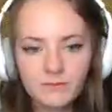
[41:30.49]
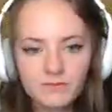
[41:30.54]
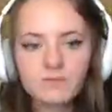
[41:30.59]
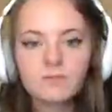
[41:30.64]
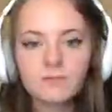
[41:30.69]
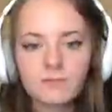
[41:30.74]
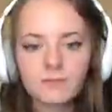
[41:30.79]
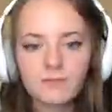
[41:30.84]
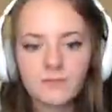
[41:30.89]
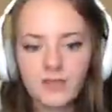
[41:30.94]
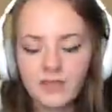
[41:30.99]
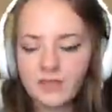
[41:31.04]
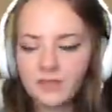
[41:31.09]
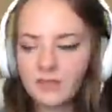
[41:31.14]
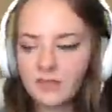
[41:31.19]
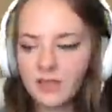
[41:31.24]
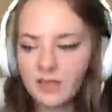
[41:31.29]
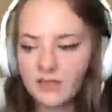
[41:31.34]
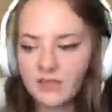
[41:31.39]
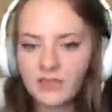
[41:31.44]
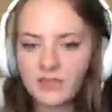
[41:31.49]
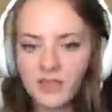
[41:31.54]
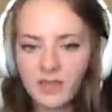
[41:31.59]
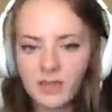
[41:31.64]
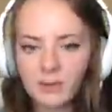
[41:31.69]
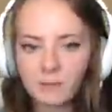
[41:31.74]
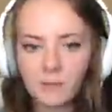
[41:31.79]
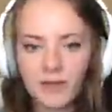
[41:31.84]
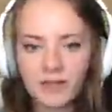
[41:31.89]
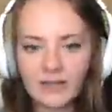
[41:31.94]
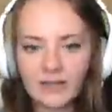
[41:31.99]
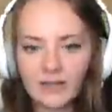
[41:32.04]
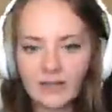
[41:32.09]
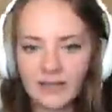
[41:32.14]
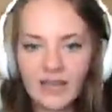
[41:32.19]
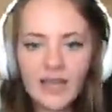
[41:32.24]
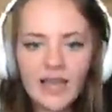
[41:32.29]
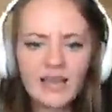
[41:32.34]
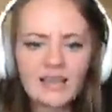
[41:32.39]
Like thick metally.